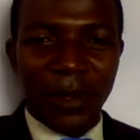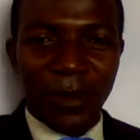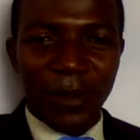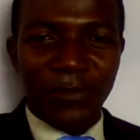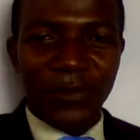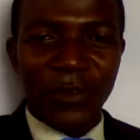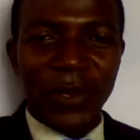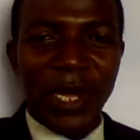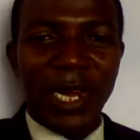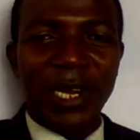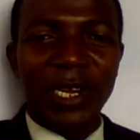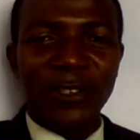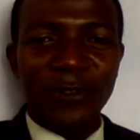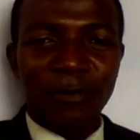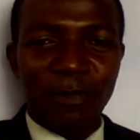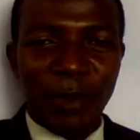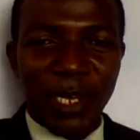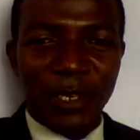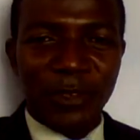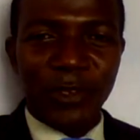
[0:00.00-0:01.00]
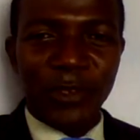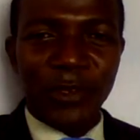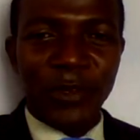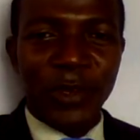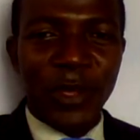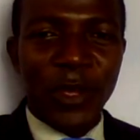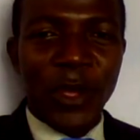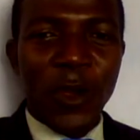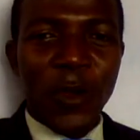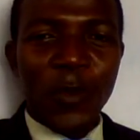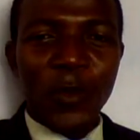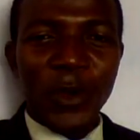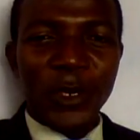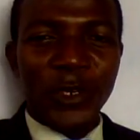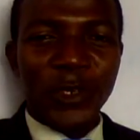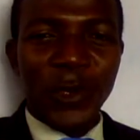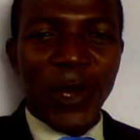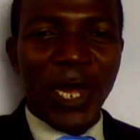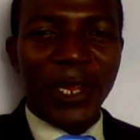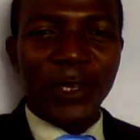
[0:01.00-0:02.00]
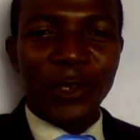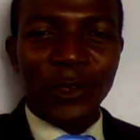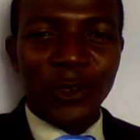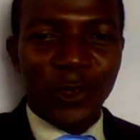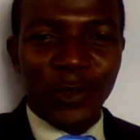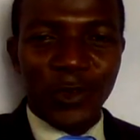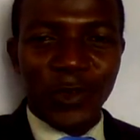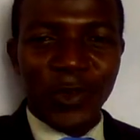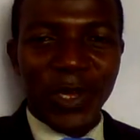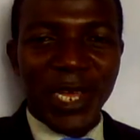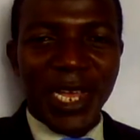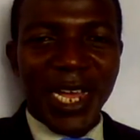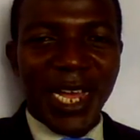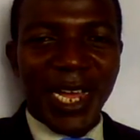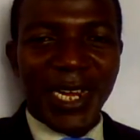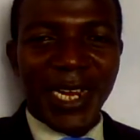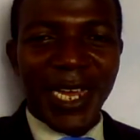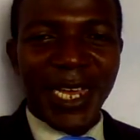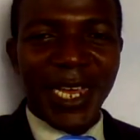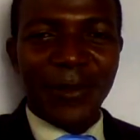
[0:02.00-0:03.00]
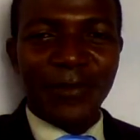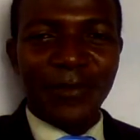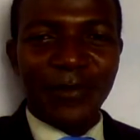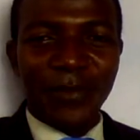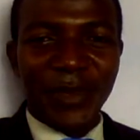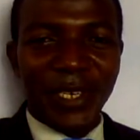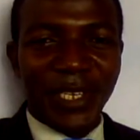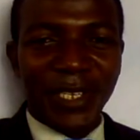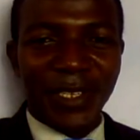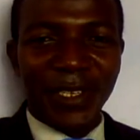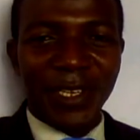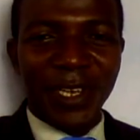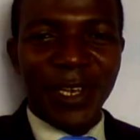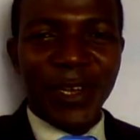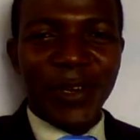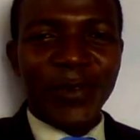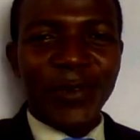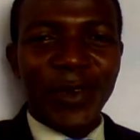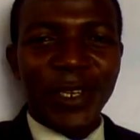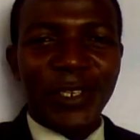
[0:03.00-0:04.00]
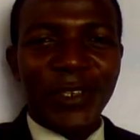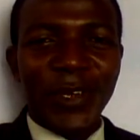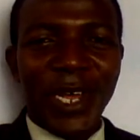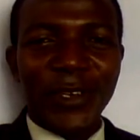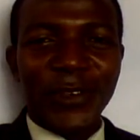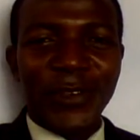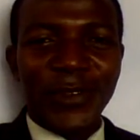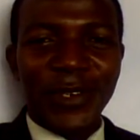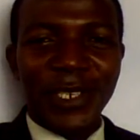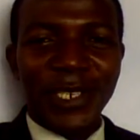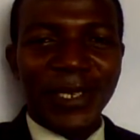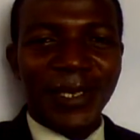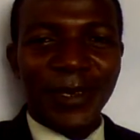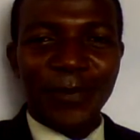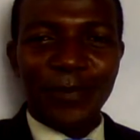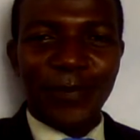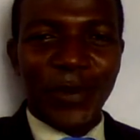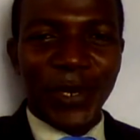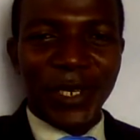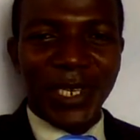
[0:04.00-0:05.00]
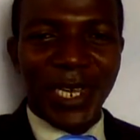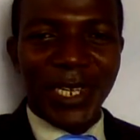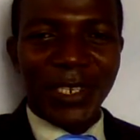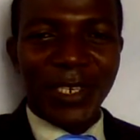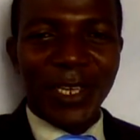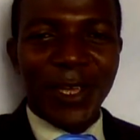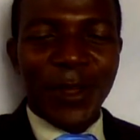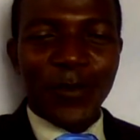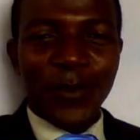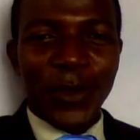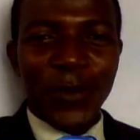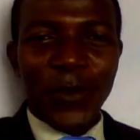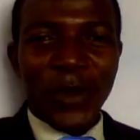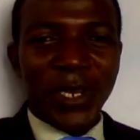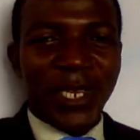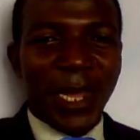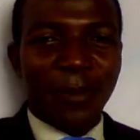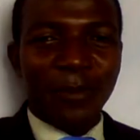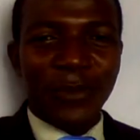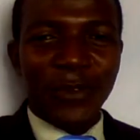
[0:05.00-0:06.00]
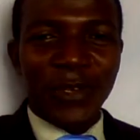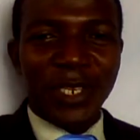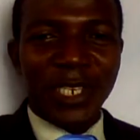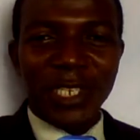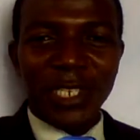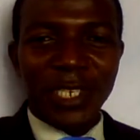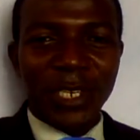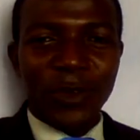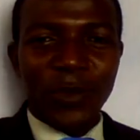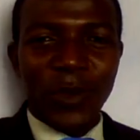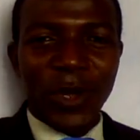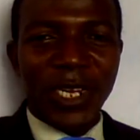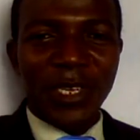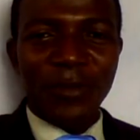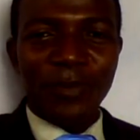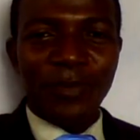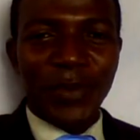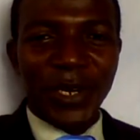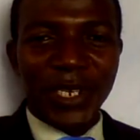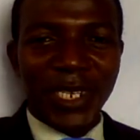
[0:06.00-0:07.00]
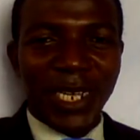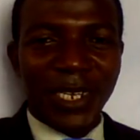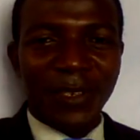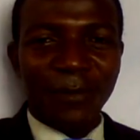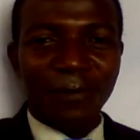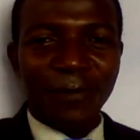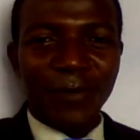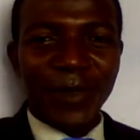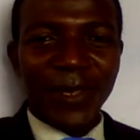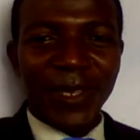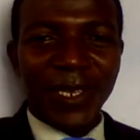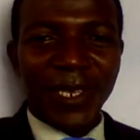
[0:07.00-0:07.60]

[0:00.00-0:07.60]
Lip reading: I love you. I respect you. But you are you and I am me. What you are doing is important, but what I'm doing is equally important.